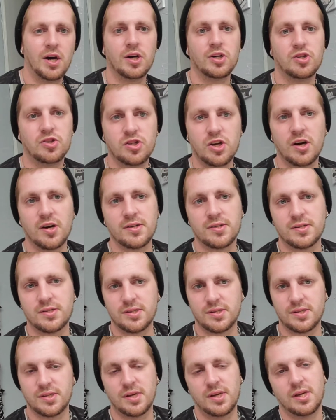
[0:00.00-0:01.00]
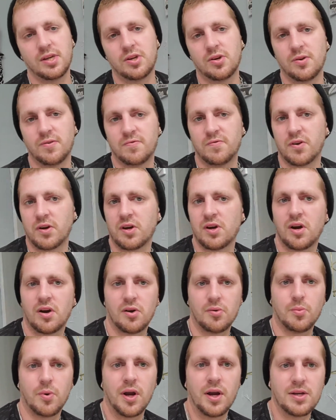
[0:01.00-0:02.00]
adjust. He couldn't figure
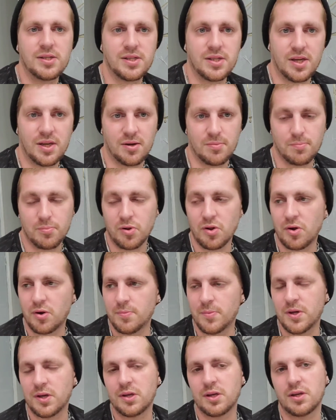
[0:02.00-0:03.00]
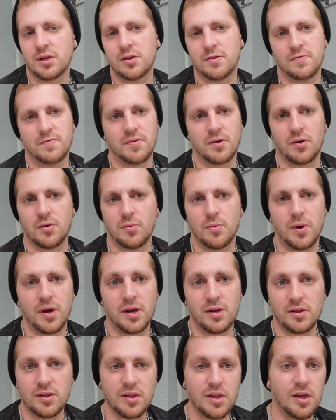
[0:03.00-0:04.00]
out a way to get employment. He couldn't figure out a
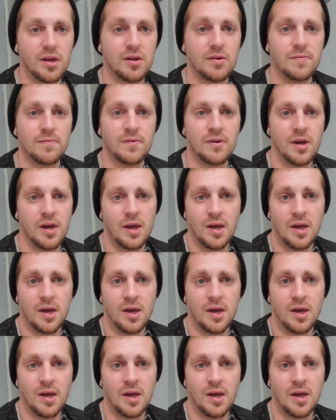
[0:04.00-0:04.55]
way to live.